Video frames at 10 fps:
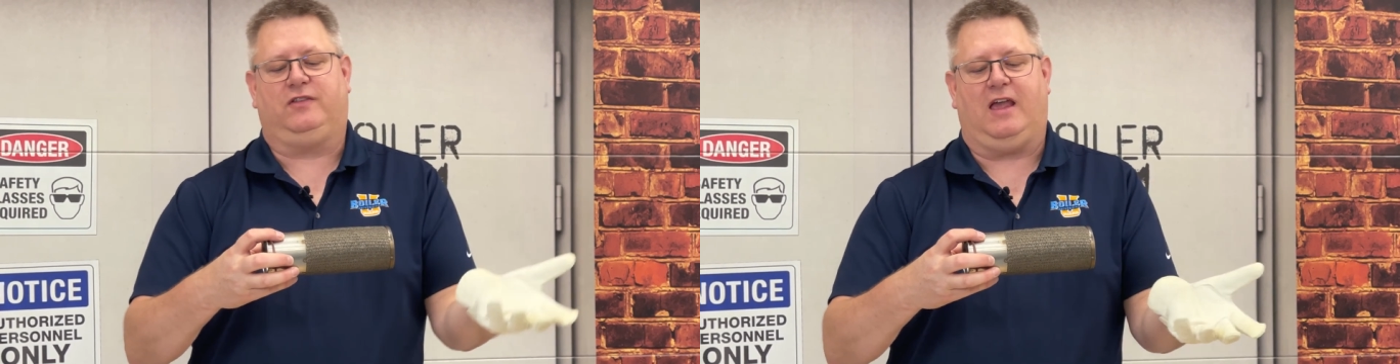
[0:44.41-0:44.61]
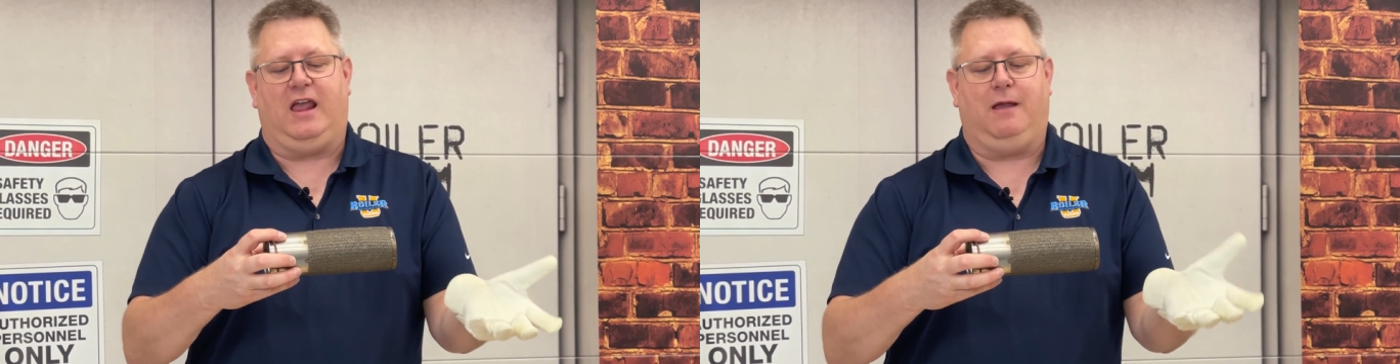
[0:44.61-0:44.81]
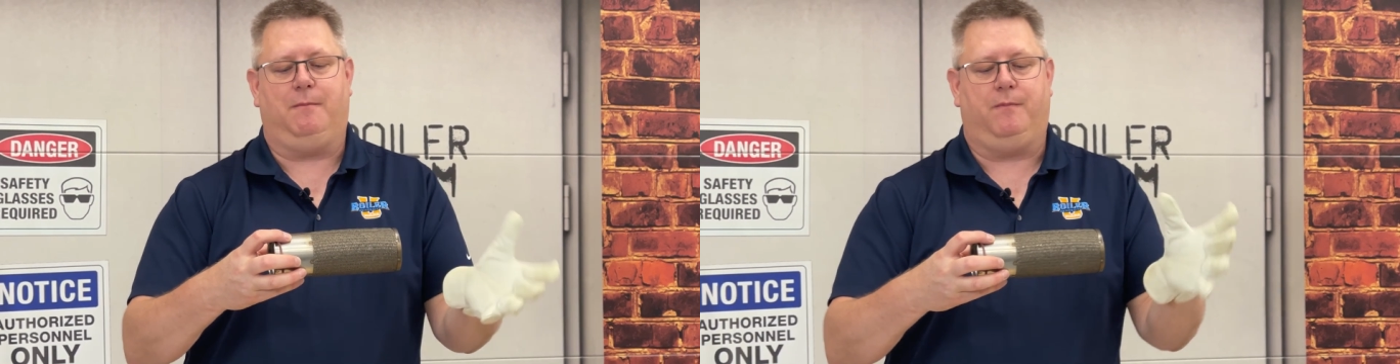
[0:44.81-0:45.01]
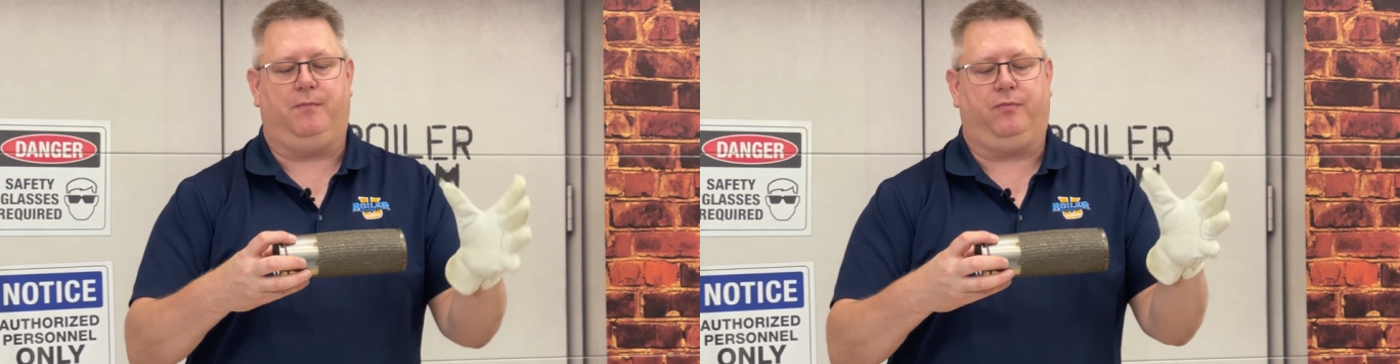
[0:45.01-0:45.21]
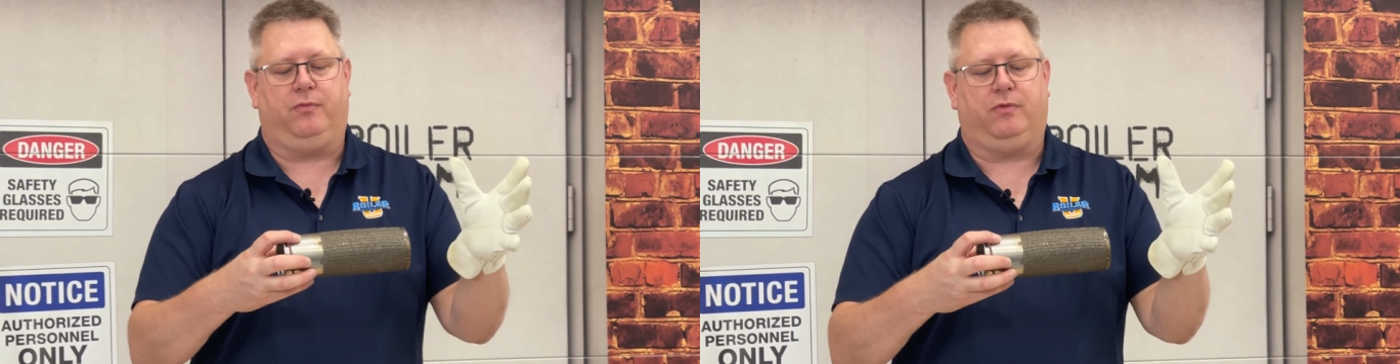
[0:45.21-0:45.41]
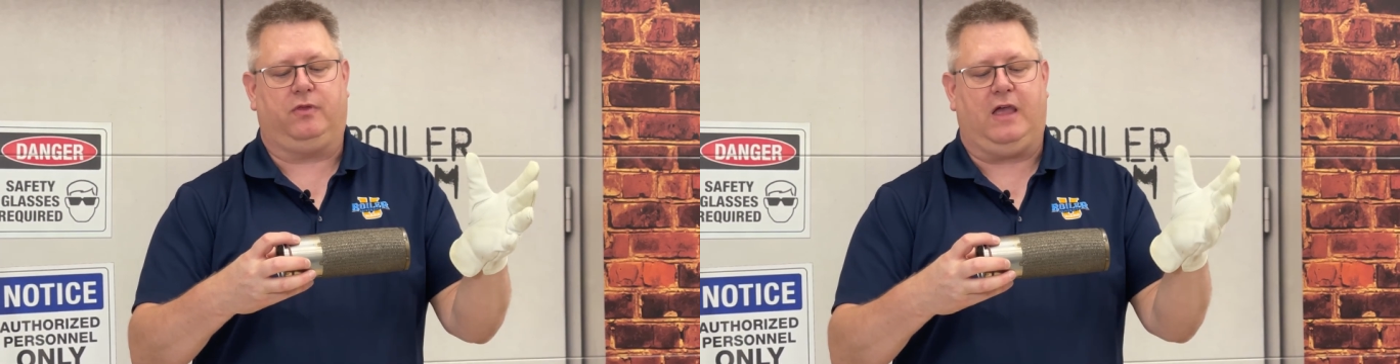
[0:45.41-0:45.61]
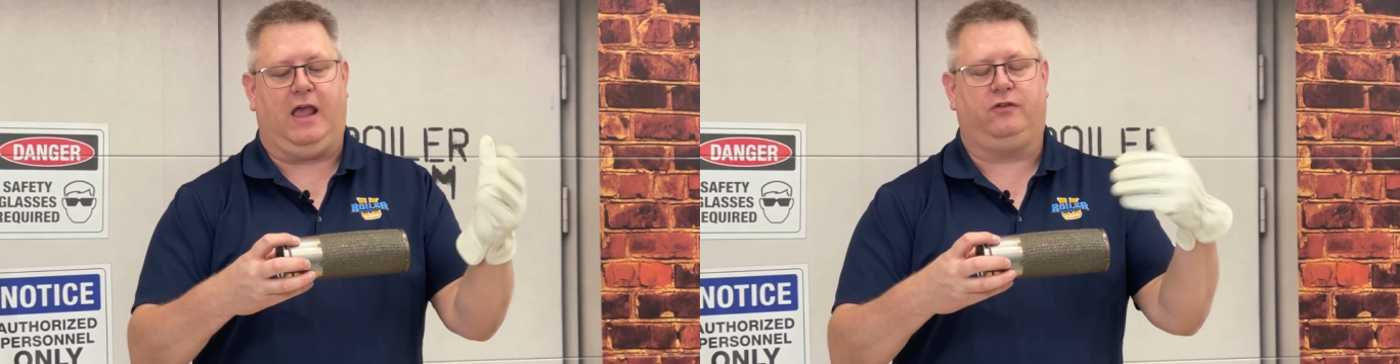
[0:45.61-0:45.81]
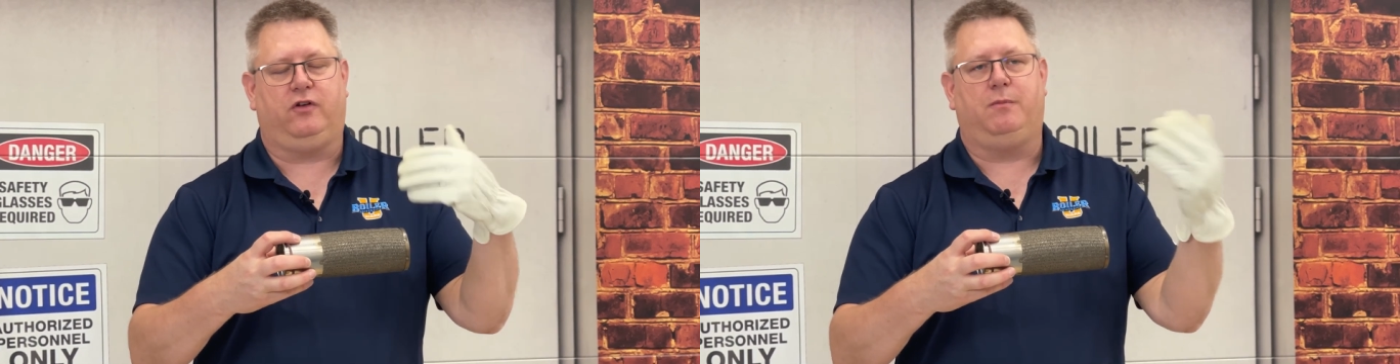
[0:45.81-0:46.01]
same, the
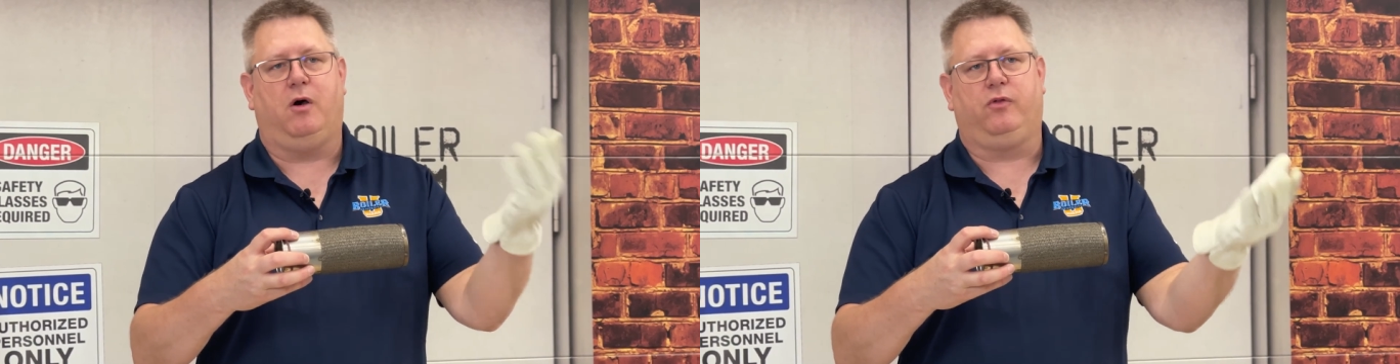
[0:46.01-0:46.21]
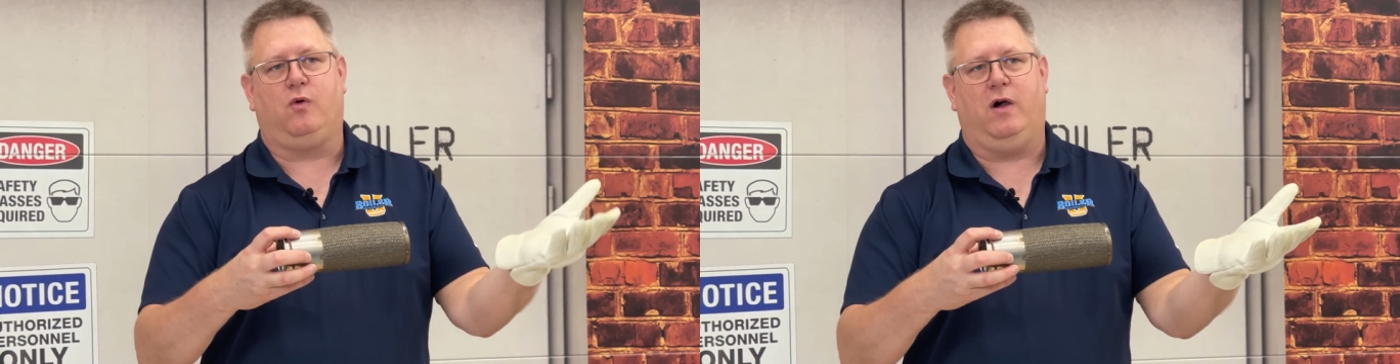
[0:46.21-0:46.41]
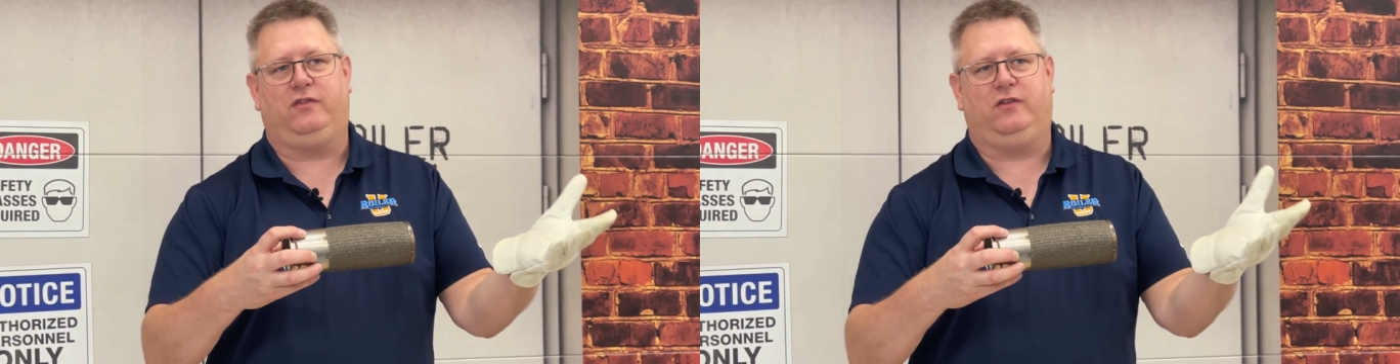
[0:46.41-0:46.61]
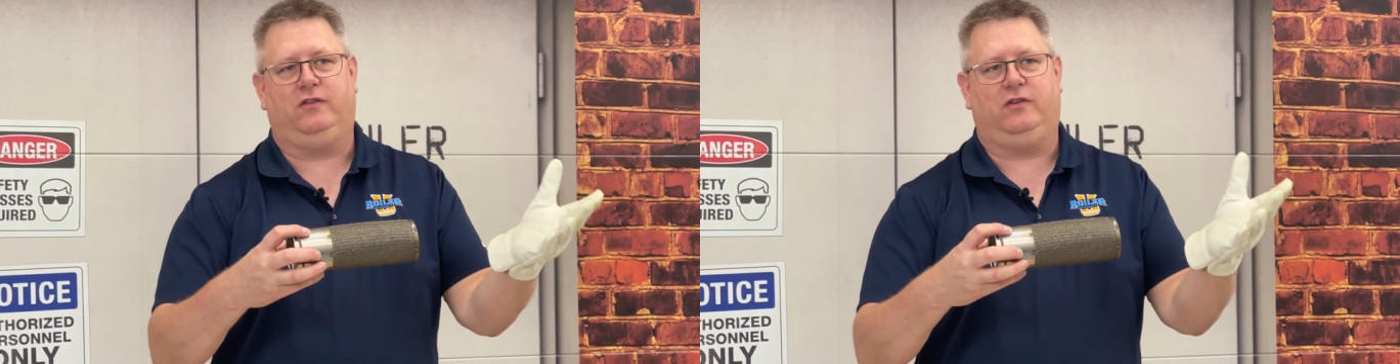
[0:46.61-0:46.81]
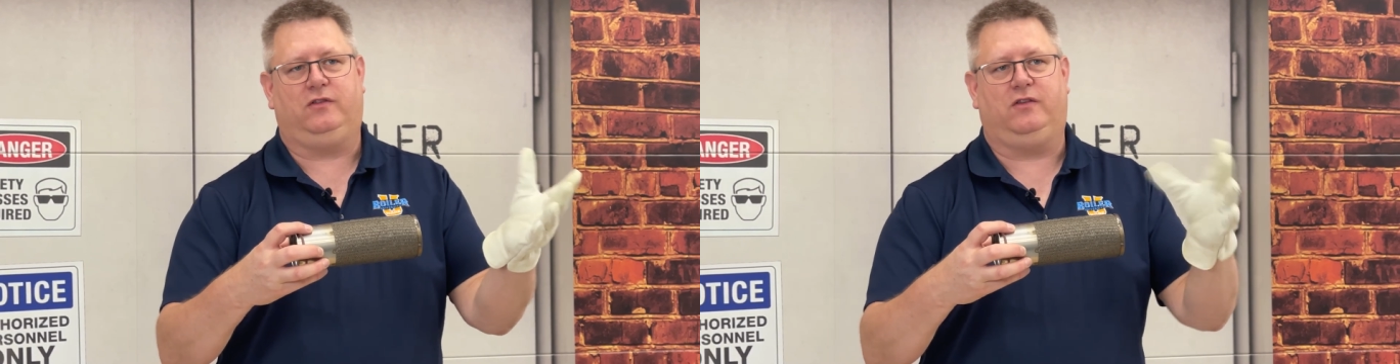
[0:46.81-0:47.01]
answer to both questions is the